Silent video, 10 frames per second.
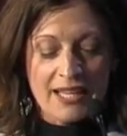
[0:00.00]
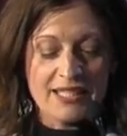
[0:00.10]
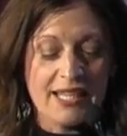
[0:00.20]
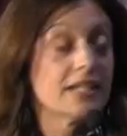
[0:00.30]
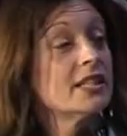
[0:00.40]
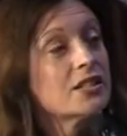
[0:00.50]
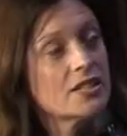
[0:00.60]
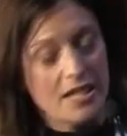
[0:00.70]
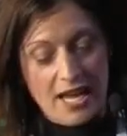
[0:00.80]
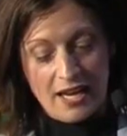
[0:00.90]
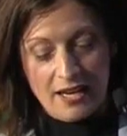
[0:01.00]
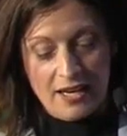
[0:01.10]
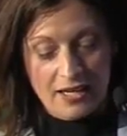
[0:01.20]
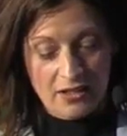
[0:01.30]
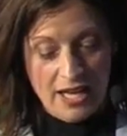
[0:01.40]
I stand here
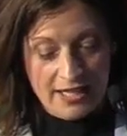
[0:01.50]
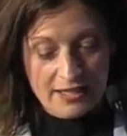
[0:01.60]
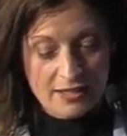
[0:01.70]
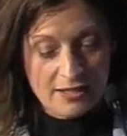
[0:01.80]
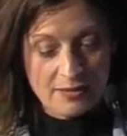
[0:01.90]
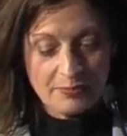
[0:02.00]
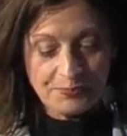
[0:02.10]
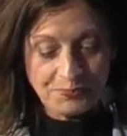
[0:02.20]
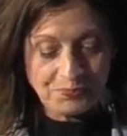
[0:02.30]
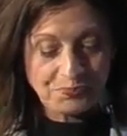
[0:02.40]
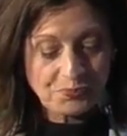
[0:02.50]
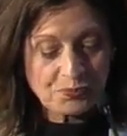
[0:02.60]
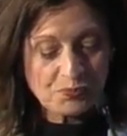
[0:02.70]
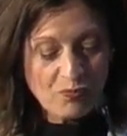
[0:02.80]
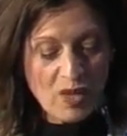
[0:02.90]
today in alliance
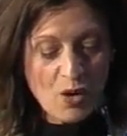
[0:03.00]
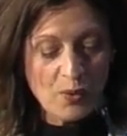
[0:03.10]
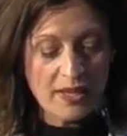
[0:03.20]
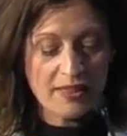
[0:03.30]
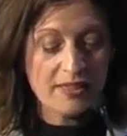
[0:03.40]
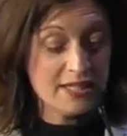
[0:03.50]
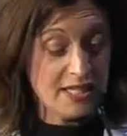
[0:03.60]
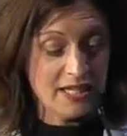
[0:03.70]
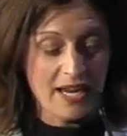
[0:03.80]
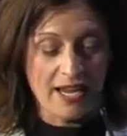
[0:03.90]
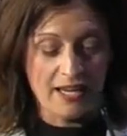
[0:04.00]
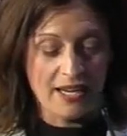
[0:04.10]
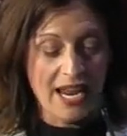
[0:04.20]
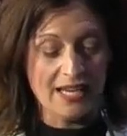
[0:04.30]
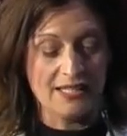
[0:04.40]
with the
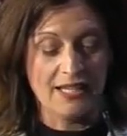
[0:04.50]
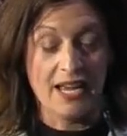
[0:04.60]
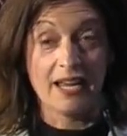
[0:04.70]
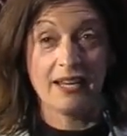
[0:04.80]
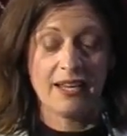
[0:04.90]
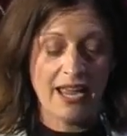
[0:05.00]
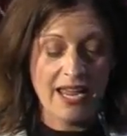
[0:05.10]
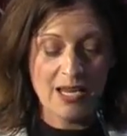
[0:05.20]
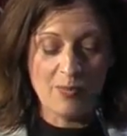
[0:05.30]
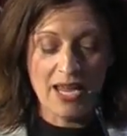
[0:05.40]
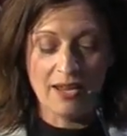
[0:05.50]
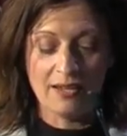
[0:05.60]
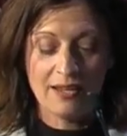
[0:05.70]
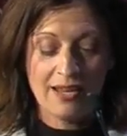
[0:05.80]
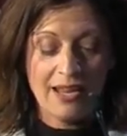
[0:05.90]
DEA, ATA, AMA,
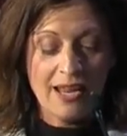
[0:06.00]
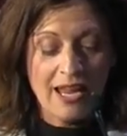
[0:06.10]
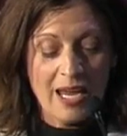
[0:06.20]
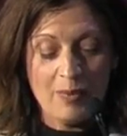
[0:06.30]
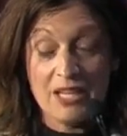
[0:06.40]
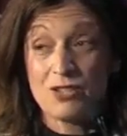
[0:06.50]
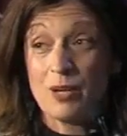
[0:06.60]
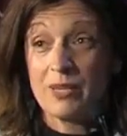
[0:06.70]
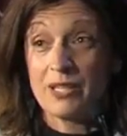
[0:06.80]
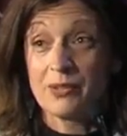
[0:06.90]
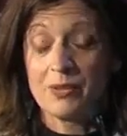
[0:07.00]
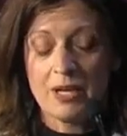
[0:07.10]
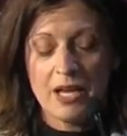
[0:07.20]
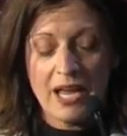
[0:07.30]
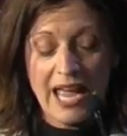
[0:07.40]
ABHW,
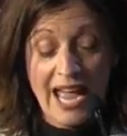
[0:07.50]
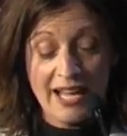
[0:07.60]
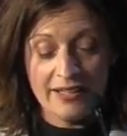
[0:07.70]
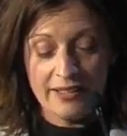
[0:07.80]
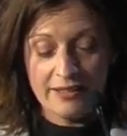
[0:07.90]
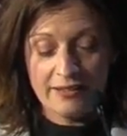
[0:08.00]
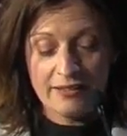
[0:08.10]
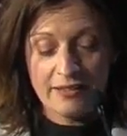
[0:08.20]
ADA,